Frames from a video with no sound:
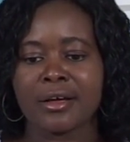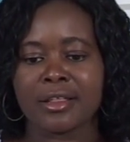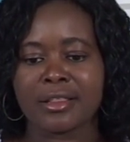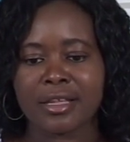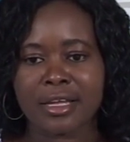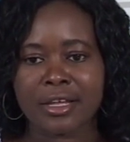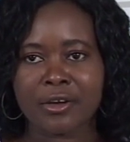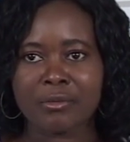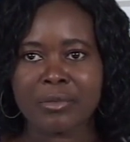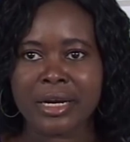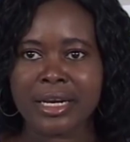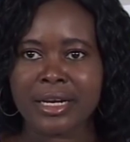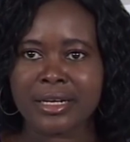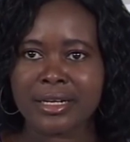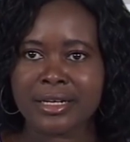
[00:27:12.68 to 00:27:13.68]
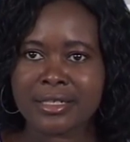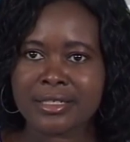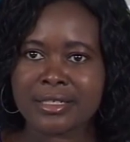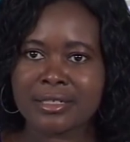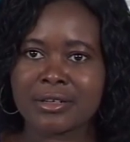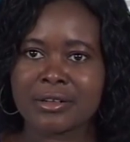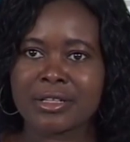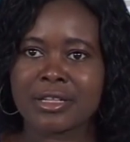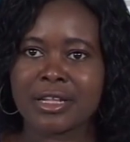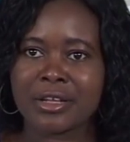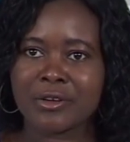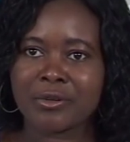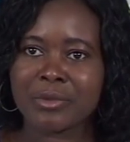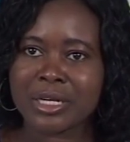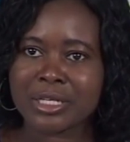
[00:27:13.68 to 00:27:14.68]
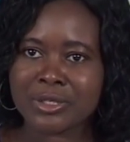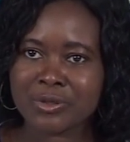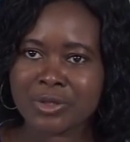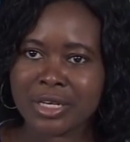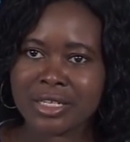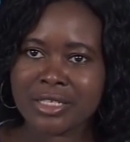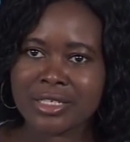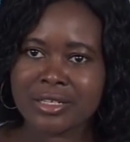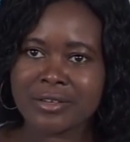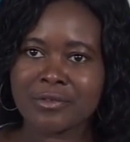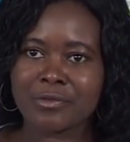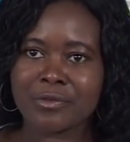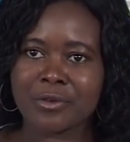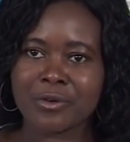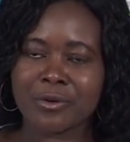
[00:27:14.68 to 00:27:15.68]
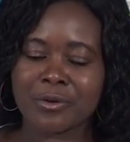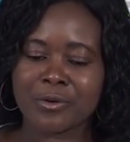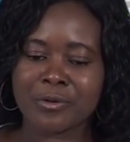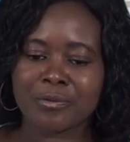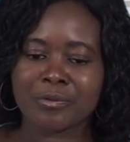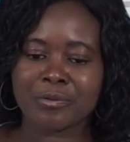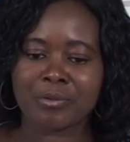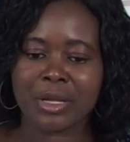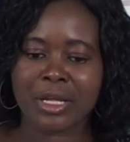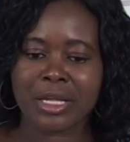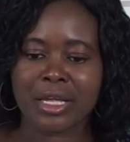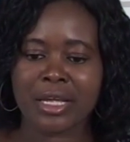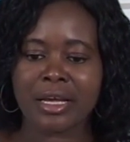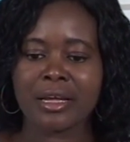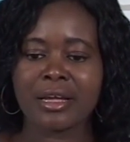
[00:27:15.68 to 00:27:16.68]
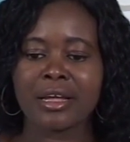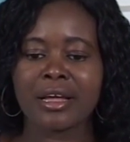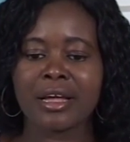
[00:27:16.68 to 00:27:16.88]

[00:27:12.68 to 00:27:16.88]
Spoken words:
Thank you, my learners. Thank you, my students, for being here.